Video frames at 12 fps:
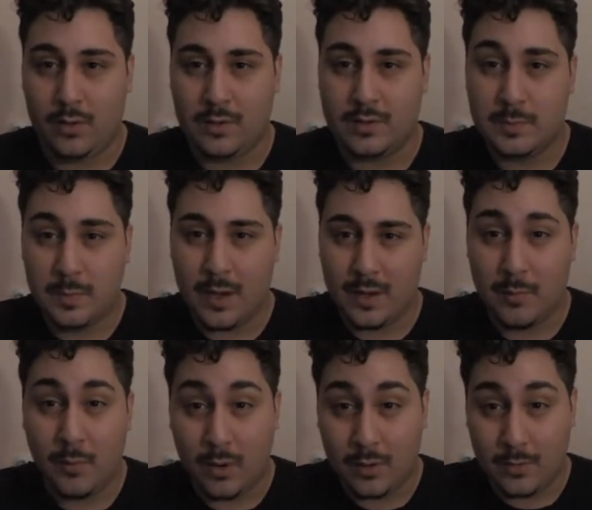spot and
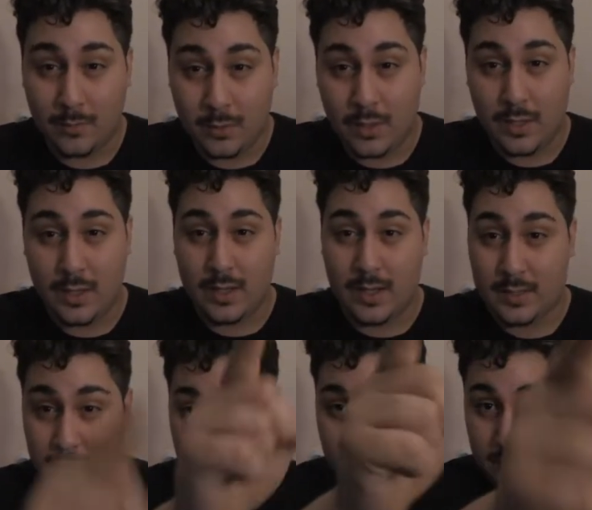mark them
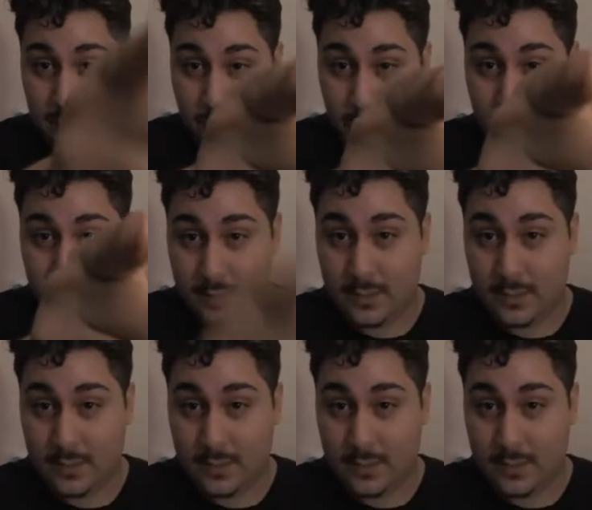as you're pointing at